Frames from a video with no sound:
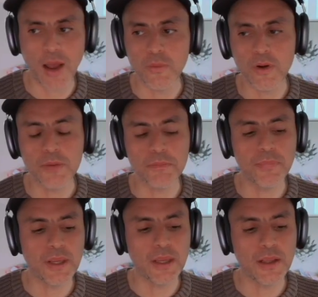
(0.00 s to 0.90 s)
wouldn't
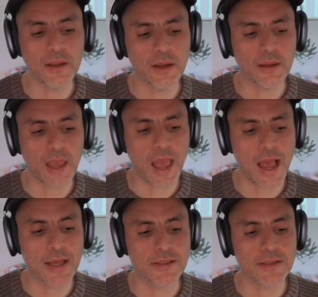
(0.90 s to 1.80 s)
be like
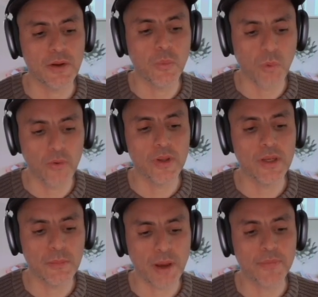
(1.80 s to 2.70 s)
as
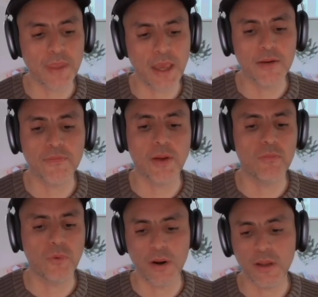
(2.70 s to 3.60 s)
worried about that if I'm
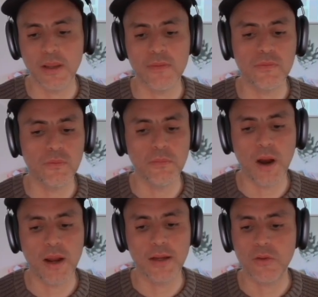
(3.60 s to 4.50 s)
running it through
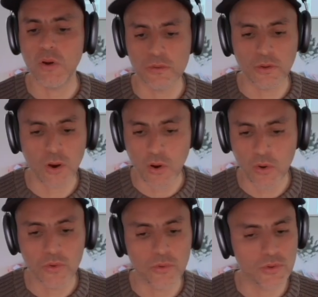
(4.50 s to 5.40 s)
my Cloud
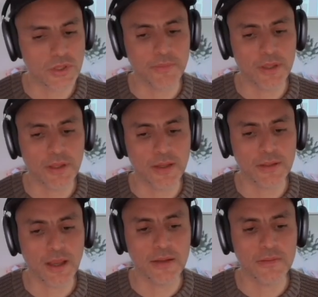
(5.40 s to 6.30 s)
Code or something like
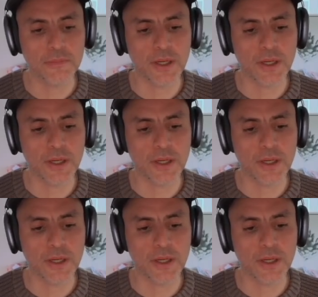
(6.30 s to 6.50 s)
that,